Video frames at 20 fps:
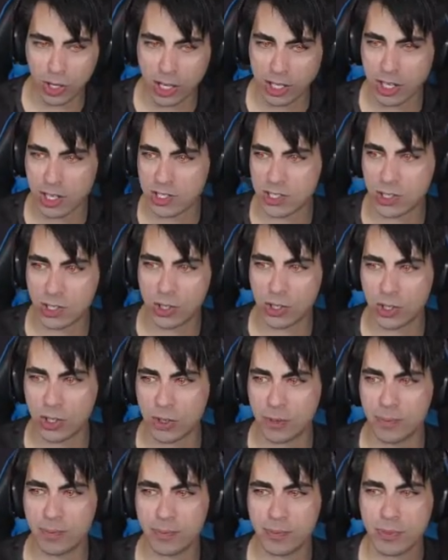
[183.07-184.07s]
i guess
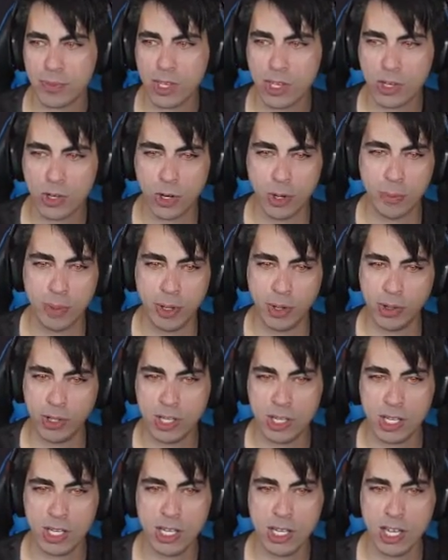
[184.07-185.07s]
your your
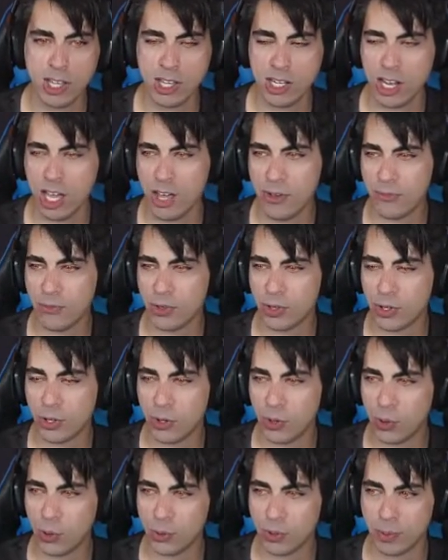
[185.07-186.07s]
ability and then f for
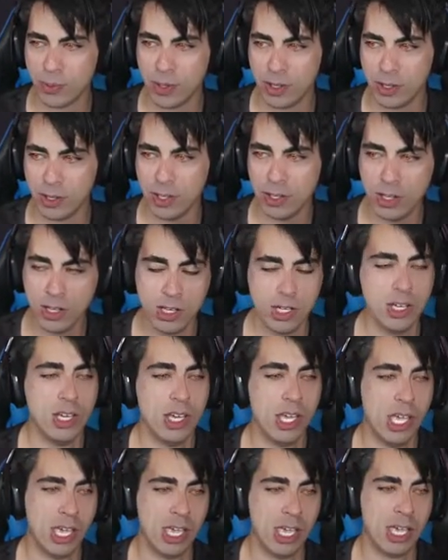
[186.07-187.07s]
your ultimate
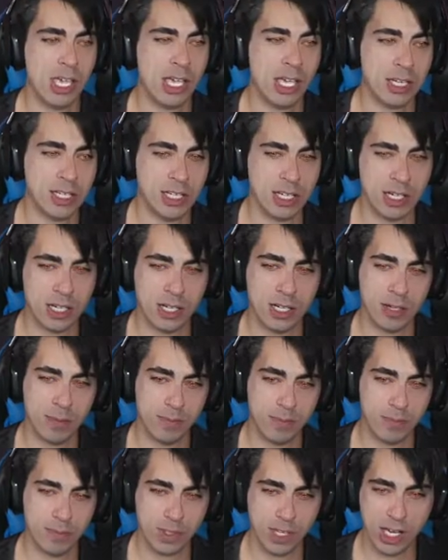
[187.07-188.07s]
and
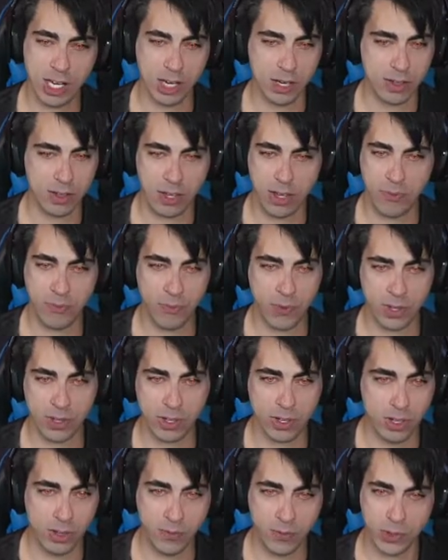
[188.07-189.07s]
um, yeah it, it,
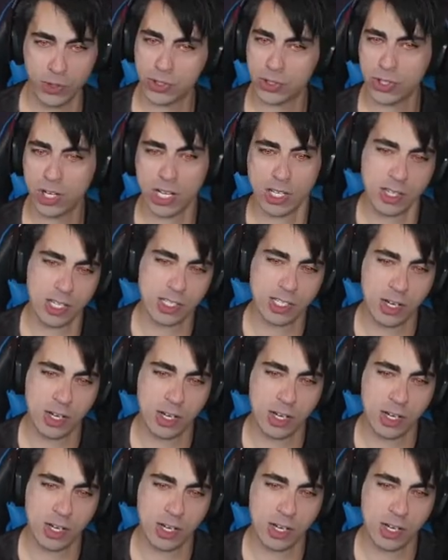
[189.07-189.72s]
it feels great that's